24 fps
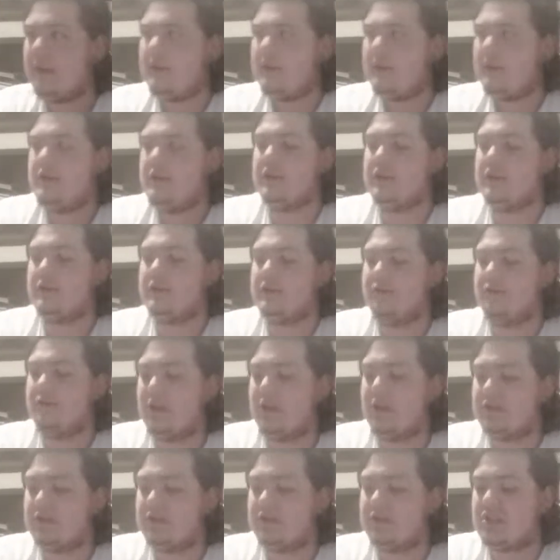You can do
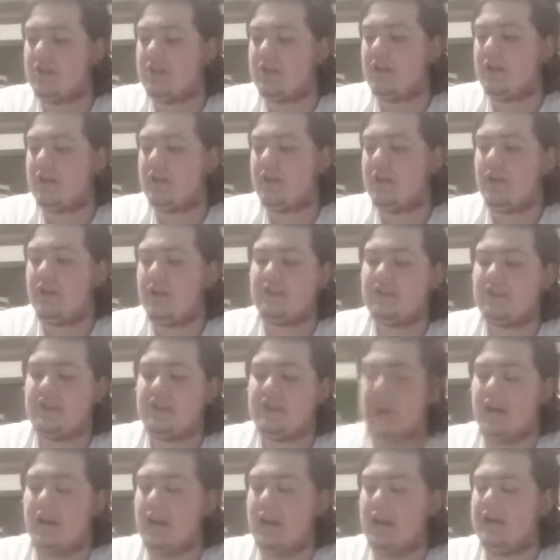Vulture,
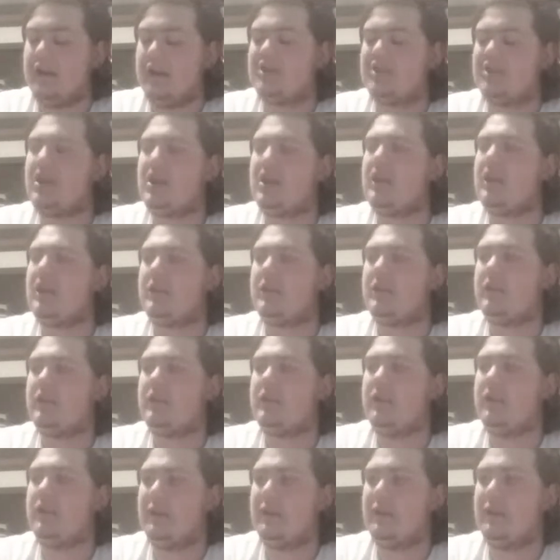Shocker
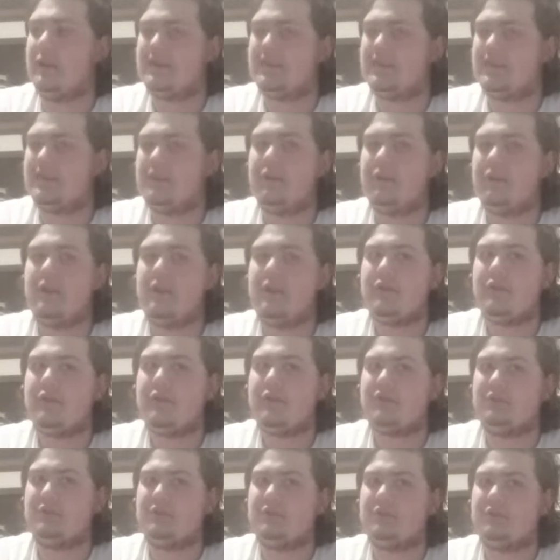and Mysterio, because
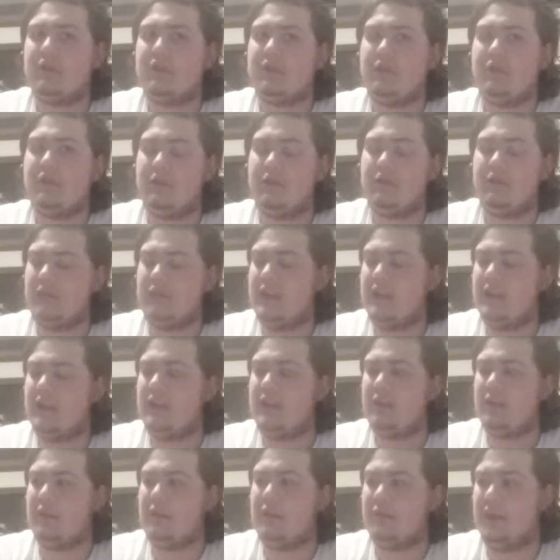Mysterio, if they let
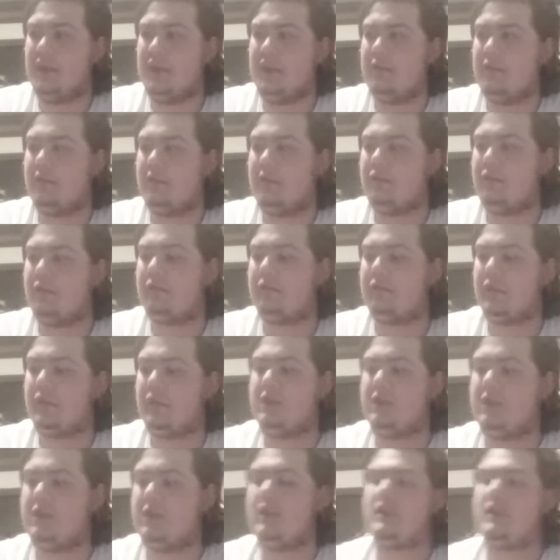him live,
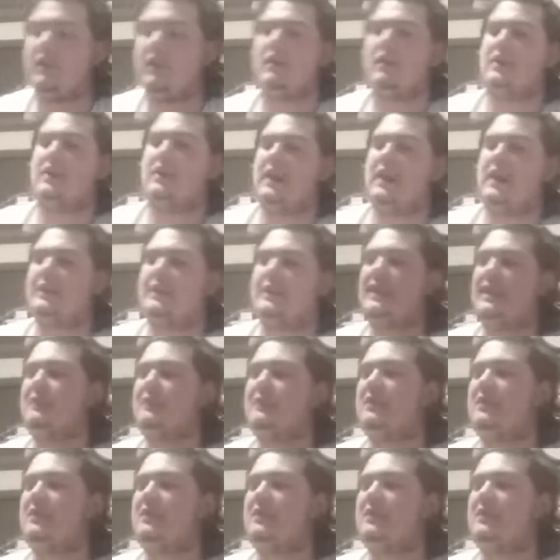hopefully you got them.